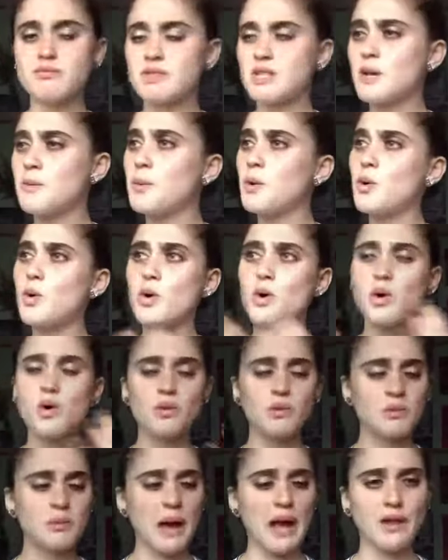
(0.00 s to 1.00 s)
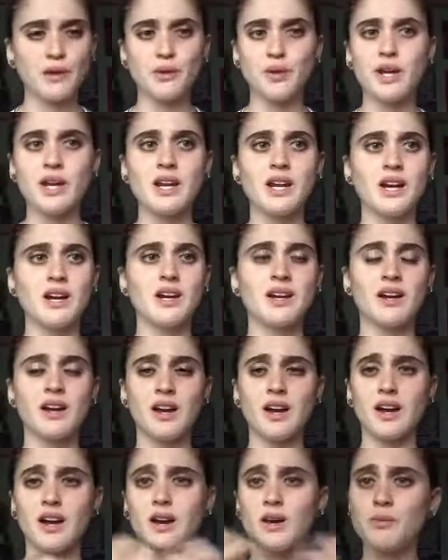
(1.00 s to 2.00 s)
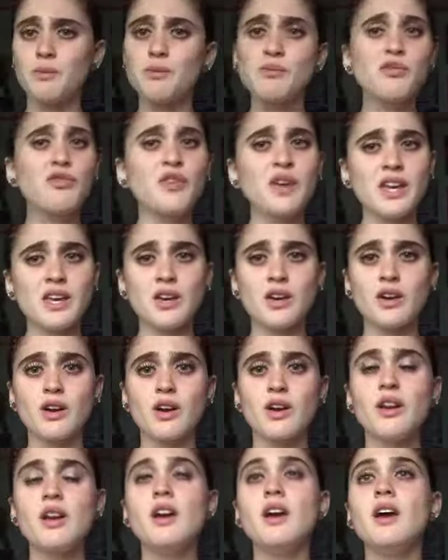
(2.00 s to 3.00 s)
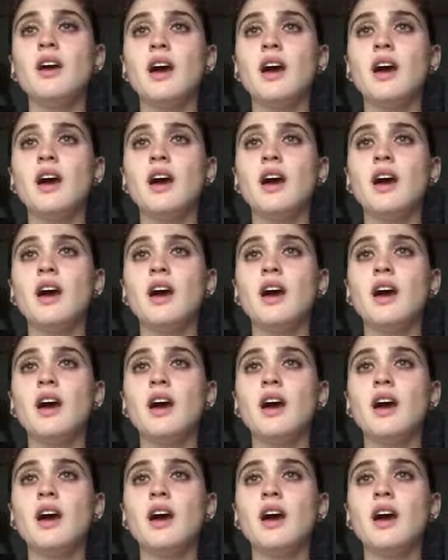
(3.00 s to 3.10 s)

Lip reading: typical ballerina figure.